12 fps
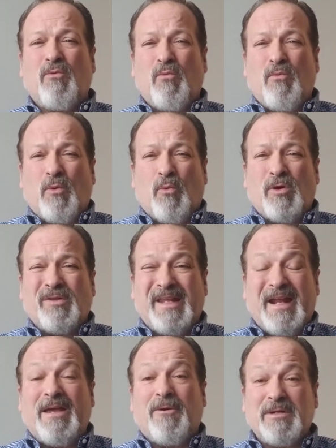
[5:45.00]
The world that
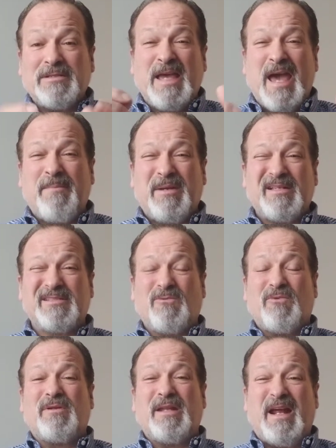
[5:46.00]
I own is happiness. The
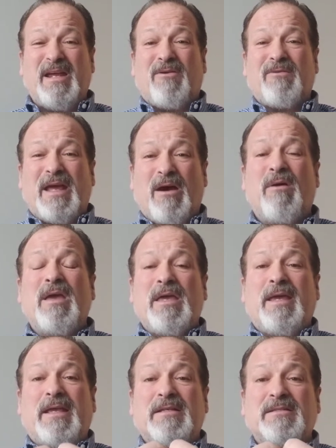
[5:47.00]
world that I own now
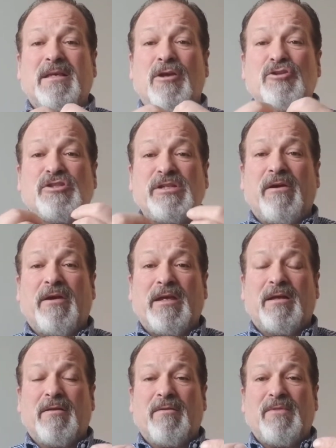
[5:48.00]
is sharing
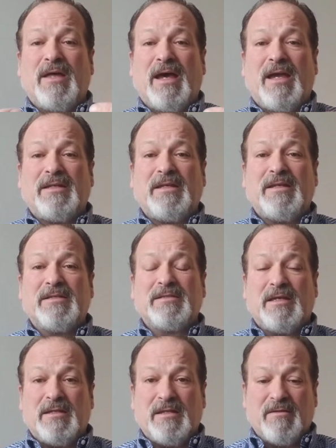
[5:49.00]
the ideas
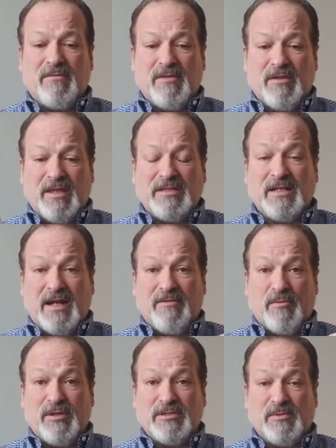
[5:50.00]
and the things the
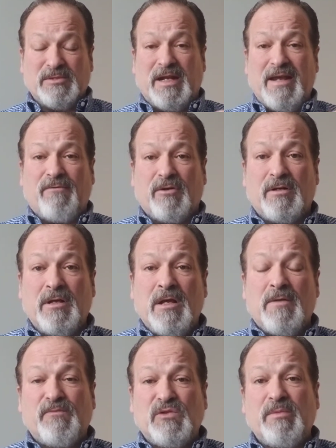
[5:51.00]
principles that I've learned
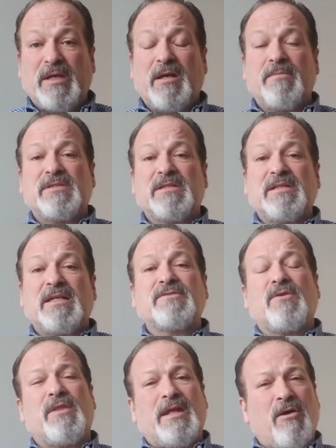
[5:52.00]
to become successful,
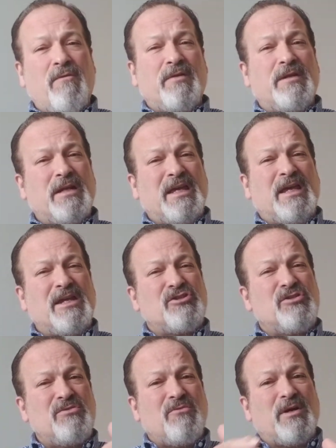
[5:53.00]
that hopefully it can get
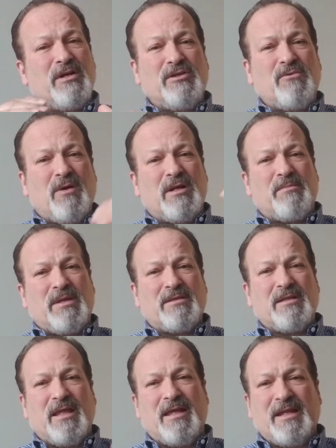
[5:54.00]
you where you want to be, to
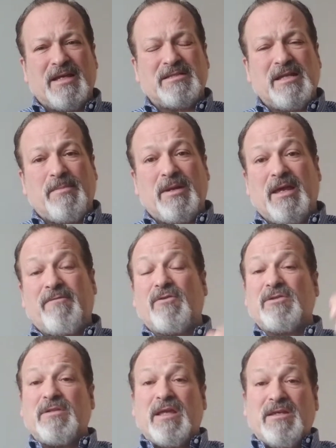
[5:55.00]
that next step in life, or
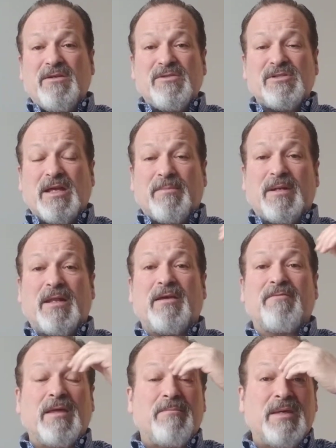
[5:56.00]
to that huge step in life,
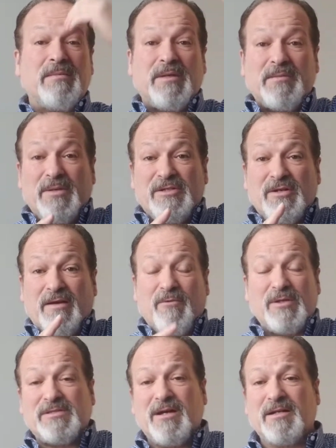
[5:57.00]
that big picture I've
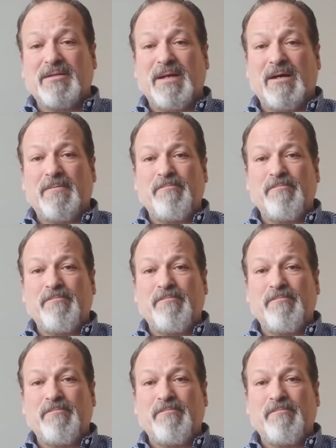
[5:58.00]
always talked about.